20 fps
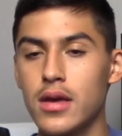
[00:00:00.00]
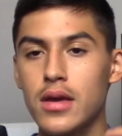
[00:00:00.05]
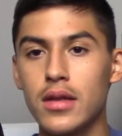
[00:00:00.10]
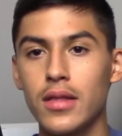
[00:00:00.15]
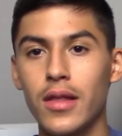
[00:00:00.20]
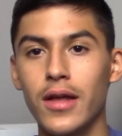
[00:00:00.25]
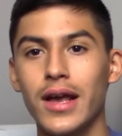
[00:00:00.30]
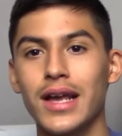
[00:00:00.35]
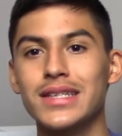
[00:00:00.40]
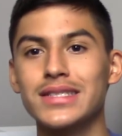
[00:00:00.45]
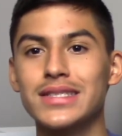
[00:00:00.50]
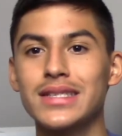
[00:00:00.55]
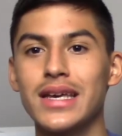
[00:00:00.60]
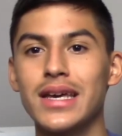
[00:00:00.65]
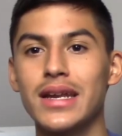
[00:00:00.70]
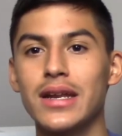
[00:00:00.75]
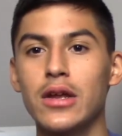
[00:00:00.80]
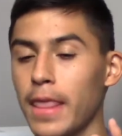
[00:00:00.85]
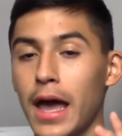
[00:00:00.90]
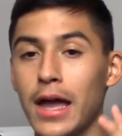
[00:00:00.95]
Like I
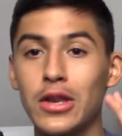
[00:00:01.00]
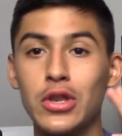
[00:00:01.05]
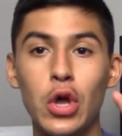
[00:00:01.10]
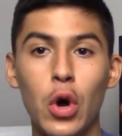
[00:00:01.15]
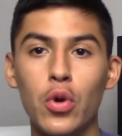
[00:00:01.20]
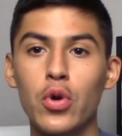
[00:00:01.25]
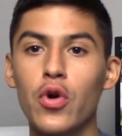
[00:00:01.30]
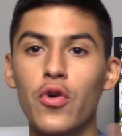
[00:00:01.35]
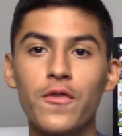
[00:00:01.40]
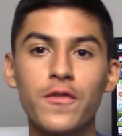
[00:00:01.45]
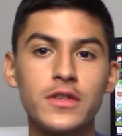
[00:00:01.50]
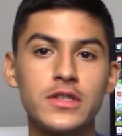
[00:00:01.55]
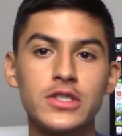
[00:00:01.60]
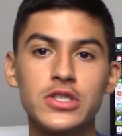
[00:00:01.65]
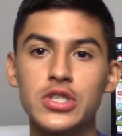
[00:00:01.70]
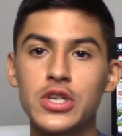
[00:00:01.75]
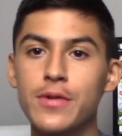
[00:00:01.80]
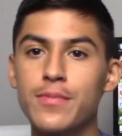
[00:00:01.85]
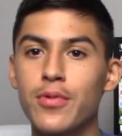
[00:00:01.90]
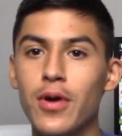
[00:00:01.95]
said, I don't know if it's
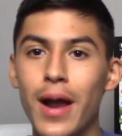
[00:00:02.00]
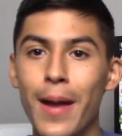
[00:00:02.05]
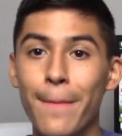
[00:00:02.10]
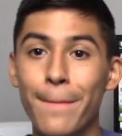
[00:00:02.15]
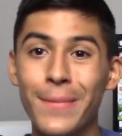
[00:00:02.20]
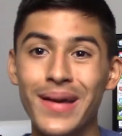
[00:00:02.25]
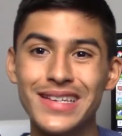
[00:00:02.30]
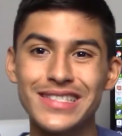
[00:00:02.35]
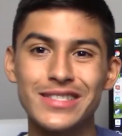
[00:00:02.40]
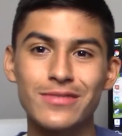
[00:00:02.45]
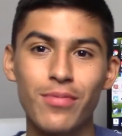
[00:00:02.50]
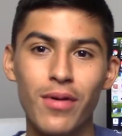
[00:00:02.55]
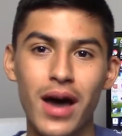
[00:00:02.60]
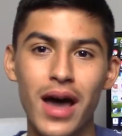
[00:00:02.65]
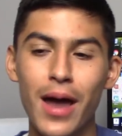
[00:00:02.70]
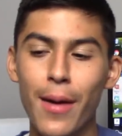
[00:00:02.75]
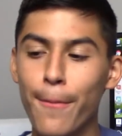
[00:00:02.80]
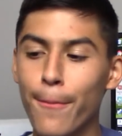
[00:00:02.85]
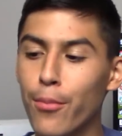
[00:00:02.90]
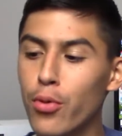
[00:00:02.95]
cheaper at Best
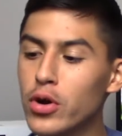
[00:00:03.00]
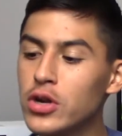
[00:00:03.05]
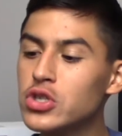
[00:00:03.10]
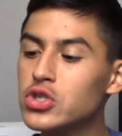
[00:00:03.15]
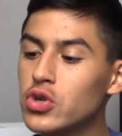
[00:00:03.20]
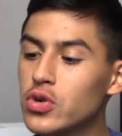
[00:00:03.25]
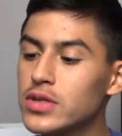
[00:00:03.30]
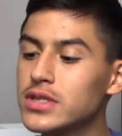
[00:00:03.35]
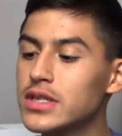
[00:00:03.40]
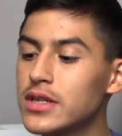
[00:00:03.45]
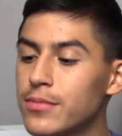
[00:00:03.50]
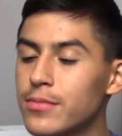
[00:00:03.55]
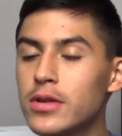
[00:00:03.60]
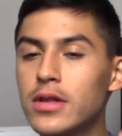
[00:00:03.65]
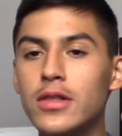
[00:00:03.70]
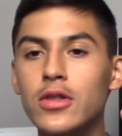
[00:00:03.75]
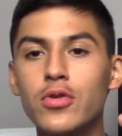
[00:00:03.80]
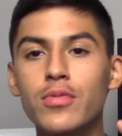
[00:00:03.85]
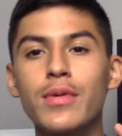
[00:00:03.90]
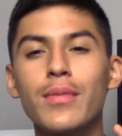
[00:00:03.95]
Buy. I'm pretty sure it's going to be a
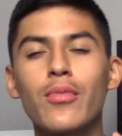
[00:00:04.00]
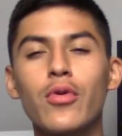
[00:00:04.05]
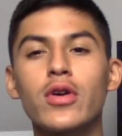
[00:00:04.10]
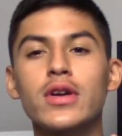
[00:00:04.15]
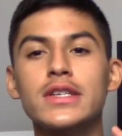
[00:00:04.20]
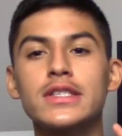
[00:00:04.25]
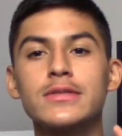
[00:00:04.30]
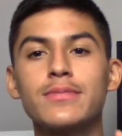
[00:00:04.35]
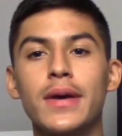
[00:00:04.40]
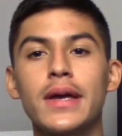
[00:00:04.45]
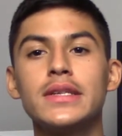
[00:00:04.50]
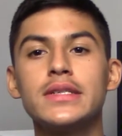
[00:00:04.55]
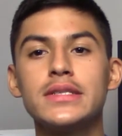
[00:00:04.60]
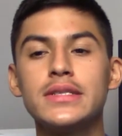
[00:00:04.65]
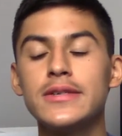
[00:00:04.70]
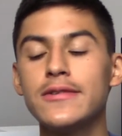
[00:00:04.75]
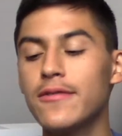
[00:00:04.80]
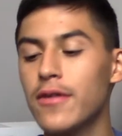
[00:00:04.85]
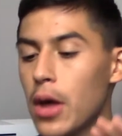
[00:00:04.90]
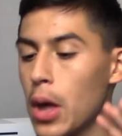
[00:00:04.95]
little bit more
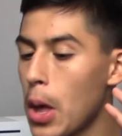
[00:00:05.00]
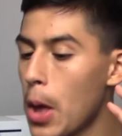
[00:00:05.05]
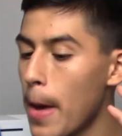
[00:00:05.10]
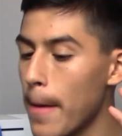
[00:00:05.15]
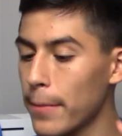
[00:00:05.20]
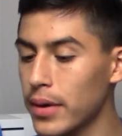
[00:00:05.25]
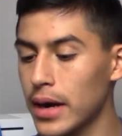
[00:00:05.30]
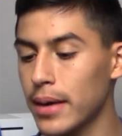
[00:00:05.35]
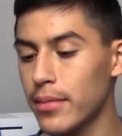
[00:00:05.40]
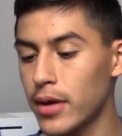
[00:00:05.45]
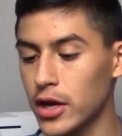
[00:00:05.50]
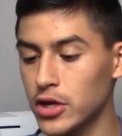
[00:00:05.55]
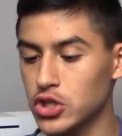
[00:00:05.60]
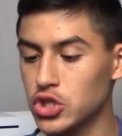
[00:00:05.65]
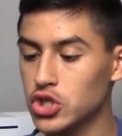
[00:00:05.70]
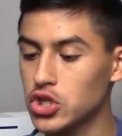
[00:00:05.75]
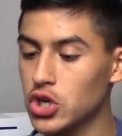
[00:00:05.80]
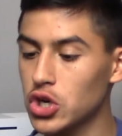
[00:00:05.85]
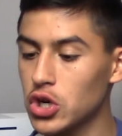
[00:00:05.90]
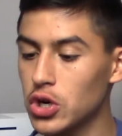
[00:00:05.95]
expensive, but I'm not
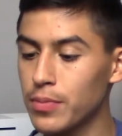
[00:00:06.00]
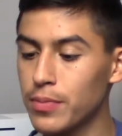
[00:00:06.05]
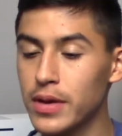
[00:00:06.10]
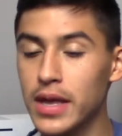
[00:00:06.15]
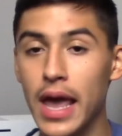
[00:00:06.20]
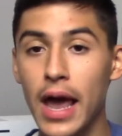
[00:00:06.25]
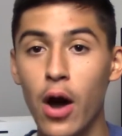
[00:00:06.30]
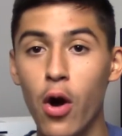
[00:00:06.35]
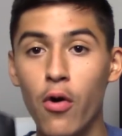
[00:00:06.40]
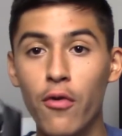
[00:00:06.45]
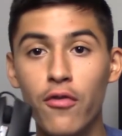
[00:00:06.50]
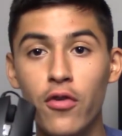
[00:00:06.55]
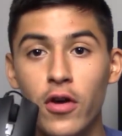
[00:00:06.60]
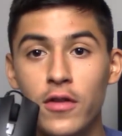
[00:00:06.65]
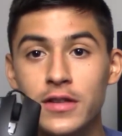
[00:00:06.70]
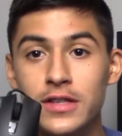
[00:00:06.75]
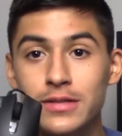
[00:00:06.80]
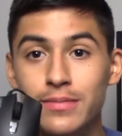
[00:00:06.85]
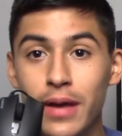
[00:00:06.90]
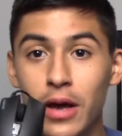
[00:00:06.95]
sure. But yeah, overall
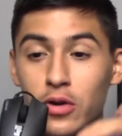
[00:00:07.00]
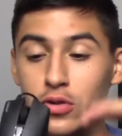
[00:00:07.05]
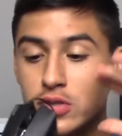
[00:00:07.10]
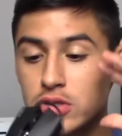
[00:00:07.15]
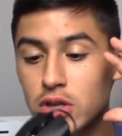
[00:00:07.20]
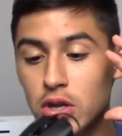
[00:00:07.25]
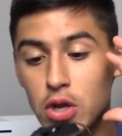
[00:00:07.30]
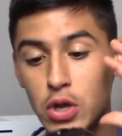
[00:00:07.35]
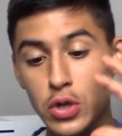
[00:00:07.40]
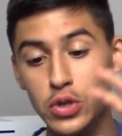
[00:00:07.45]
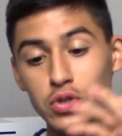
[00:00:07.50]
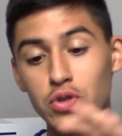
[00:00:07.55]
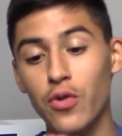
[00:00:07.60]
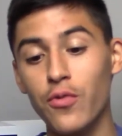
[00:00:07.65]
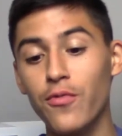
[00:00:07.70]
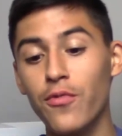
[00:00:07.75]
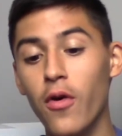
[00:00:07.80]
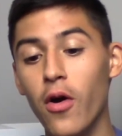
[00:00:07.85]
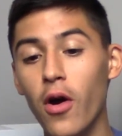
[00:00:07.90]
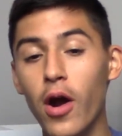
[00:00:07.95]
this mouse, so
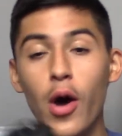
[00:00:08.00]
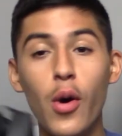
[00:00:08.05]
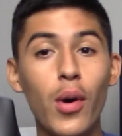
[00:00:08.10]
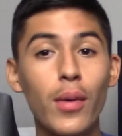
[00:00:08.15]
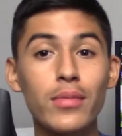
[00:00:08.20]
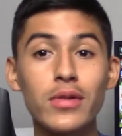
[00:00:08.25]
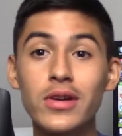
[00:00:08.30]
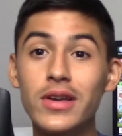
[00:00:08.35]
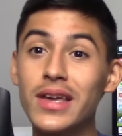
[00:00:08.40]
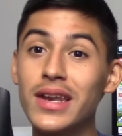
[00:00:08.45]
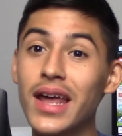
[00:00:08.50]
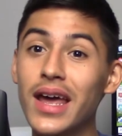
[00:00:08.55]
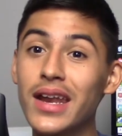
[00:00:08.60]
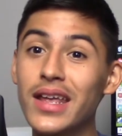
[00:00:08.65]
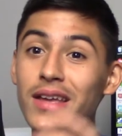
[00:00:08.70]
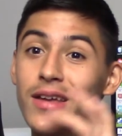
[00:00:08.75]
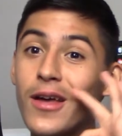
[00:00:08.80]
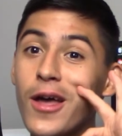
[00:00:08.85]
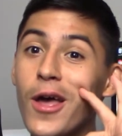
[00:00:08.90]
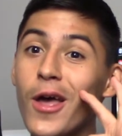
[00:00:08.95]
far how I'm looking at
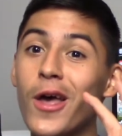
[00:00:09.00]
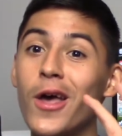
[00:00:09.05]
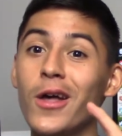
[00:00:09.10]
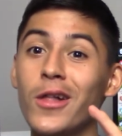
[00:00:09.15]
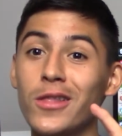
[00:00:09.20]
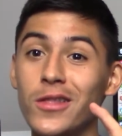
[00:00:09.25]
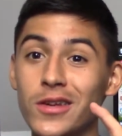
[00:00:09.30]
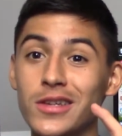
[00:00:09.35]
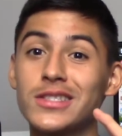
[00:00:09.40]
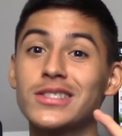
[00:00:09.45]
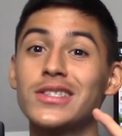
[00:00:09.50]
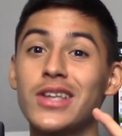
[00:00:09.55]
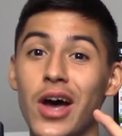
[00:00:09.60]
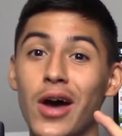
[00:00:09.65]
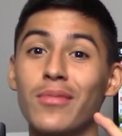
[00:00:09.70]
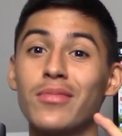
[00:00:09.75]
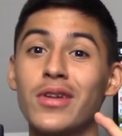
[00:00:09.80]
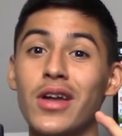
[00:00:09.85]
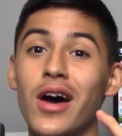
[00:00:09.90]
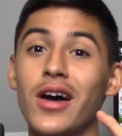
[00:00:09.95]
it, looks
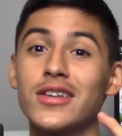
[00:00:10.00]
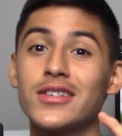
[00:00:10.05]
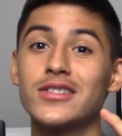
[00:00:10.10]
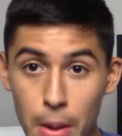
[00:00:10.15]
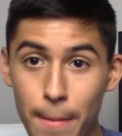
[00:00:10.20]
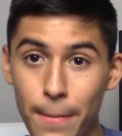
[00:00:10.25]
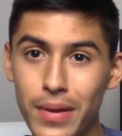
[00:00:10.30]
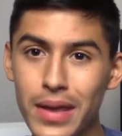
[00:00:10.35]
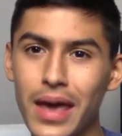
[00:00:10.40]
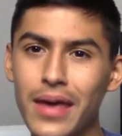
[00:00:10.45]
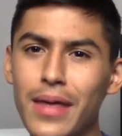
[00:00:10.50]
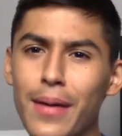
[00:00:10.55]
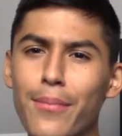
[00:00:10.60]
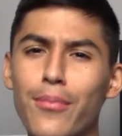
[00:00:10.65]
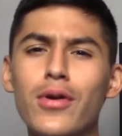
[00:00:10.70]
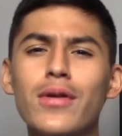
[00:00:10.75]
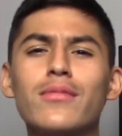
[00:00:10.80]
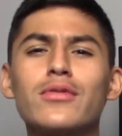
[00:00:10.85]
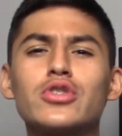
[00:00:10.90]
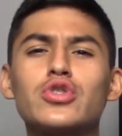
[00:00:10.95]
top notch. But yeah, that
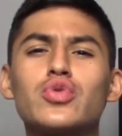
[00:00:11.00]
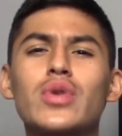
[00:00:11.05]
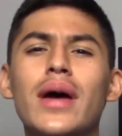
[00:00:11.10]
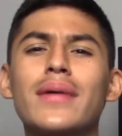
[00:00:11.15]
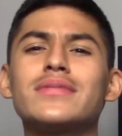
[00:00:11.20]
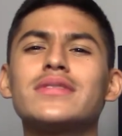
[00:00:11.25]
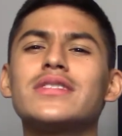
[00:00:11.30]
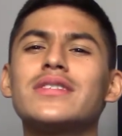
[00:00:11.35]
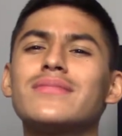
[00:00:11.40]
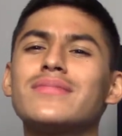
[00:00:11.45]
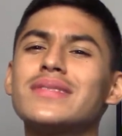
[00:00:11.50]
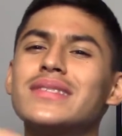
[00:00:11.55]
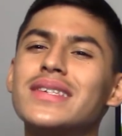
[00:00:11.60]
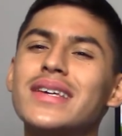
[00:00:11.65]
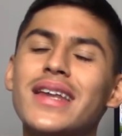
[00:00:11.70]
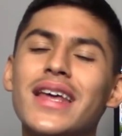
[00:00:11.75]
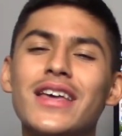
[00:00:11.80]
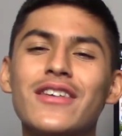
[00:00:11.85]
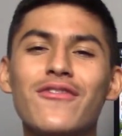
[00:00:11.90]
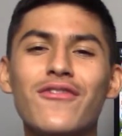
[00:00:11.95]
pretty much wraps up
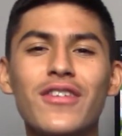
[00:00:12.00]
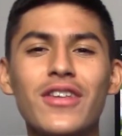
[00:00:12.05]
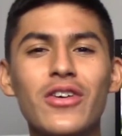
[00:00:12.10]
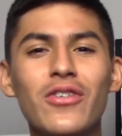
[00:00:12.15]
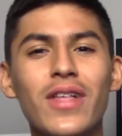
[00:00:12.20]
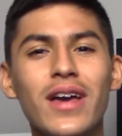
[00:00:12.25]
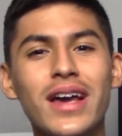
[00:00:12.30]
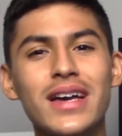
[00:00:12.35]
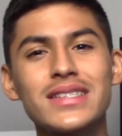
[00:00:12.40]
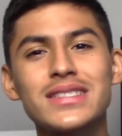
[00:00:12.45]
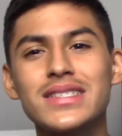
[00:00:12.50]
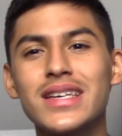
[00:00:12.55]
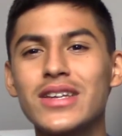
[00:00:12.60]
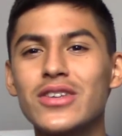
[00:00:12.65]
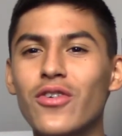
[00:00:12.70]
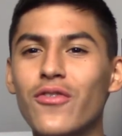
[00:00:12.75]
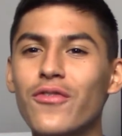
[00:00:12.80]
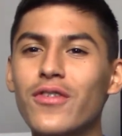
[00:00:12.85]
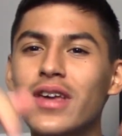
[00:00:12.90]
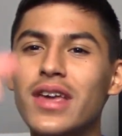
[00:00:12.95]
today's video. Like I said,
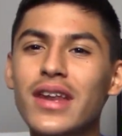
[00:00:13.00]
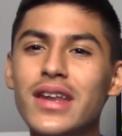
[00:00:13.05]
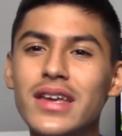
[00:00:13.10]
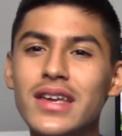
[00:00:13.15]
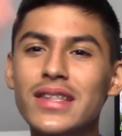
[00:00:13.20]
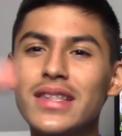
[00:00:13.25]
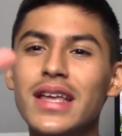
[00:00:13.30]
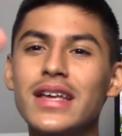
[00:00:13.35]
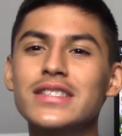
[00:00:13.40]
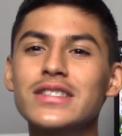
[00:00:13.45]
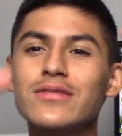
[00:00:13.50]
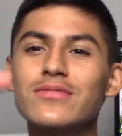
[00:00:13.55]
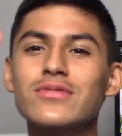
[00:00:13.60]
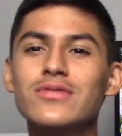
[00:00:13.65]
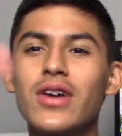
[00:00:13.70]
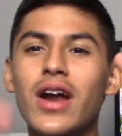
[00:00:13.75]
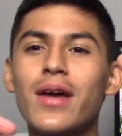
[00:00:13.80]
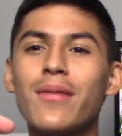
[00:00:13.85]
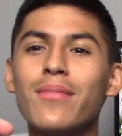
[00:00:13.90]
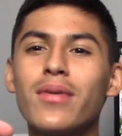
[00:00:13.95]
don't forget to hit that
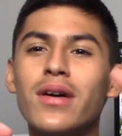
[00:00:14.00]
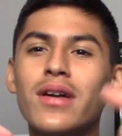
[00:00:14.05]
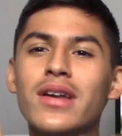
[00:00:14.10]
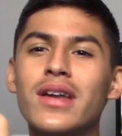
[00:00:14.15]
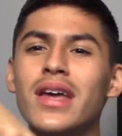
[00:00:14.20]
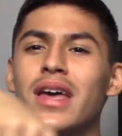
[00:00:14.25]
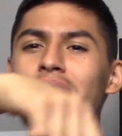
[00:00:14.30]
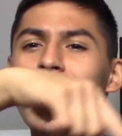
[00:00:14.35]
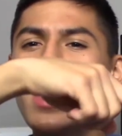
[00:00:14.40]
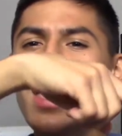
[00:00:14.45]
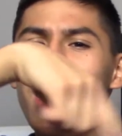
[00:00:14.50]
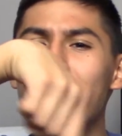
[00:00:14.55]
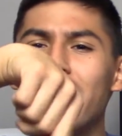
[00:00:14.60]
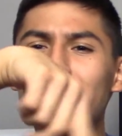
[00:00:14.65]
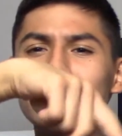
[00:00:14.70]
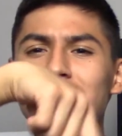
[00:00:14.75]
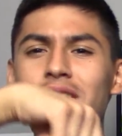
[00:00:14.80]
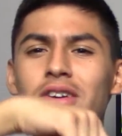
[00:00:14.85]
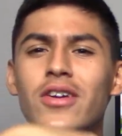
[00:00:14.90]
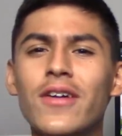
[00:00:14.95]
subscribe button
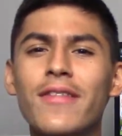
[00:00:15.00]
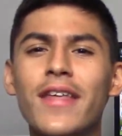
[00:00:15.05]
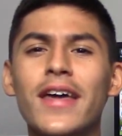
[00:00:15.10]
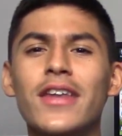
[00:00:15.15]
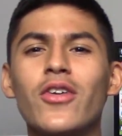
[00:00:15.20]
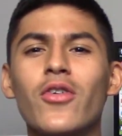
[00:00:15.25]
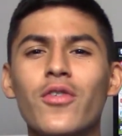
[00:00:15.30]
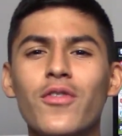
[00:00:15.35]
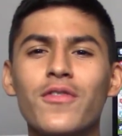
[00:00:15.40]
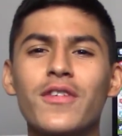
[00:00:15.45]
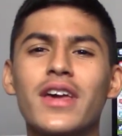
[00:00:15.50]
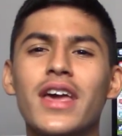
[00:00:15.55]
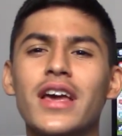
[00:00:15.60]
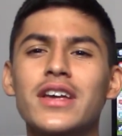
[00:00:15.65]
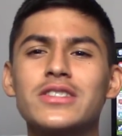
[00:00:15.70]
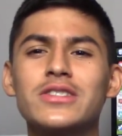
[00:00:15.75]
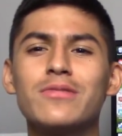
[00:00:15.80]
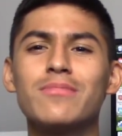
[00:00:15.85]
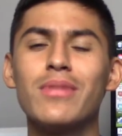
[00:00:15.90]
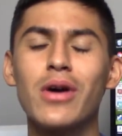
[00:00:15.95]
and turn on that
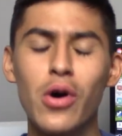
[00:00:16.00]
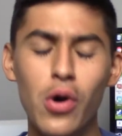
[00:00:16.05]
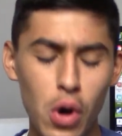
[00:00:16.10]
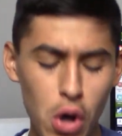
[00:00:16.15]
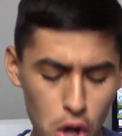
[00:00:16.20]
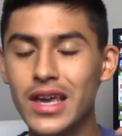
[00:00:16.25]
notification bell.